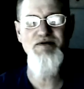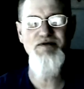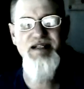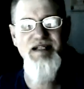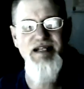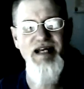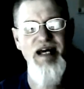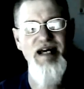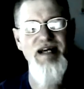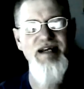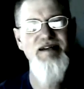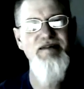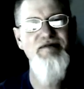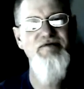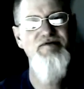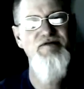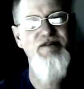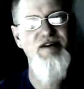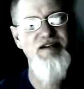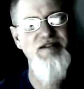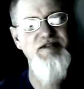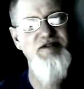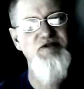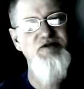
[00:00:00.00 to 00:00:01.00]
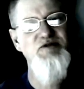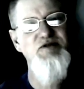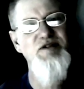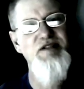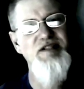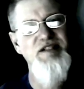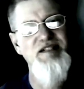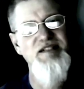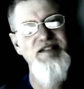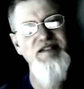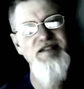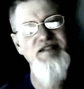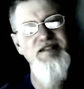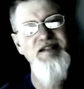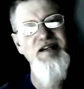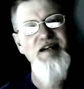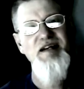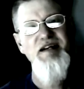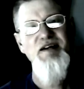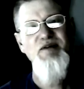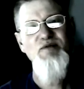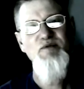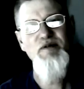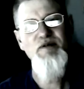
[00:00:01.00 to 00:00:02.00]
In negative constructions
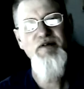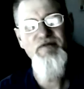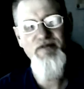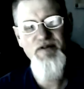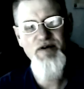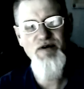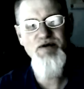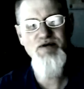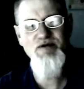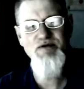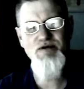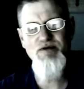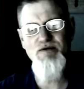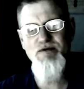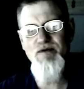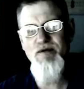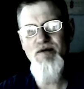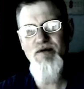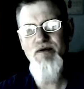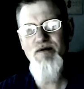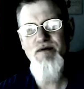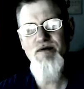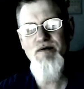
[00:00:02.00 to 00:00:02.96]
refusal.